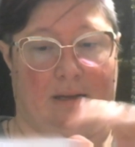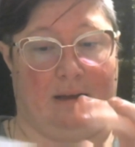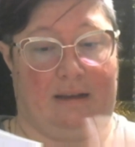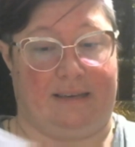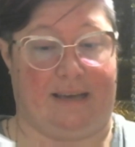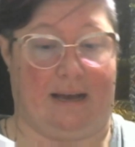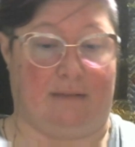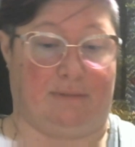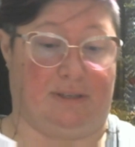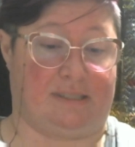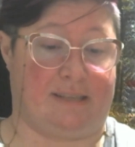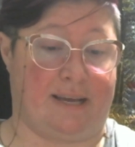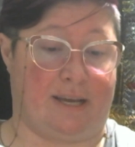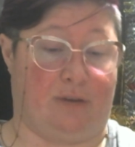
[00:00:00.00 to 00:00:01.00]
I'm on
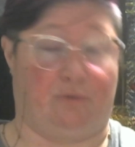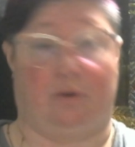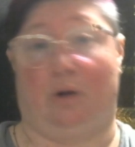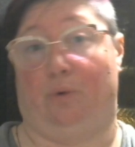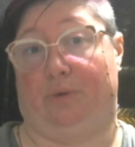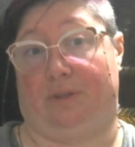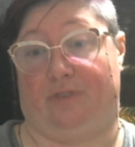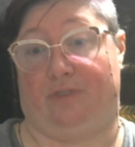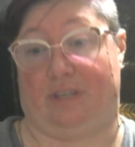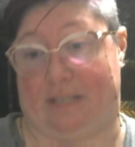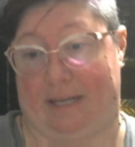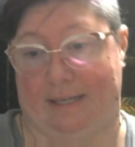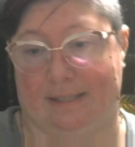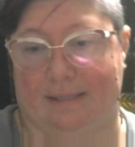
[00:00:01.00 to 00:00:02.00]
the second row with the
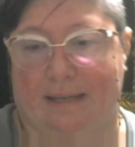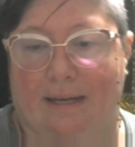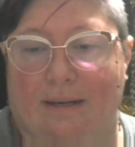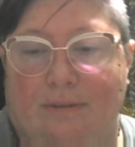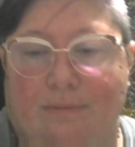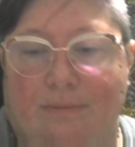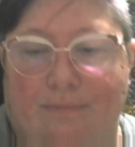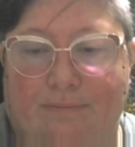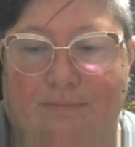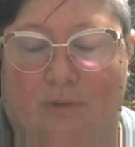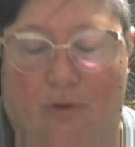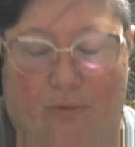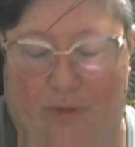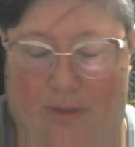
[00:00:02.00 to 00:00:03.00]
fish eyes now.
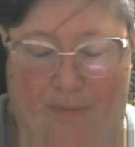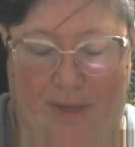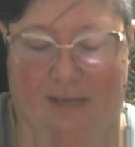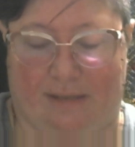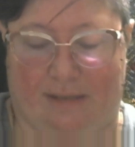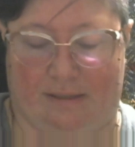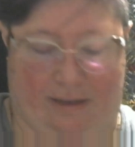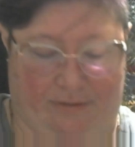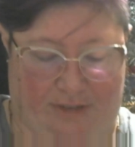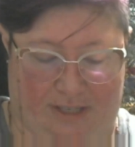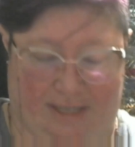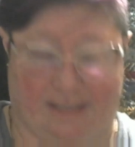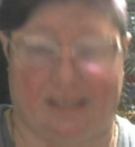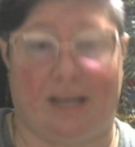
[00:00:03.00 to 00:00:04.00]
Or the peas, not
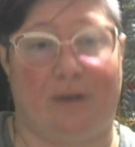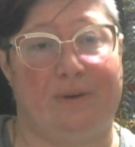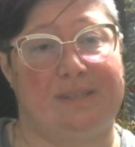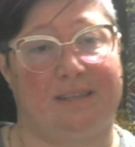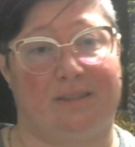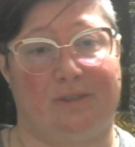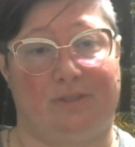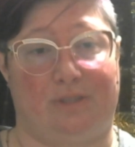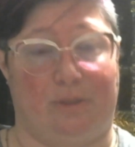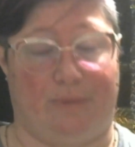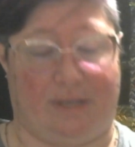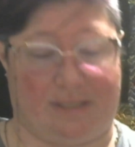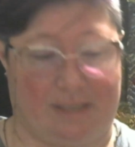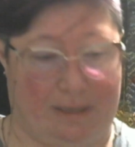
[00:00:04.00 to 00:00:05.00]
fish eyes. I always get those two
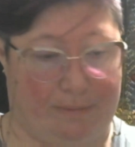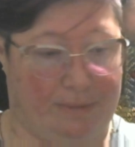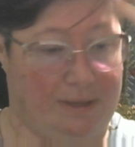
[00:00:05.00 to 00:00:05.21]
mixed up.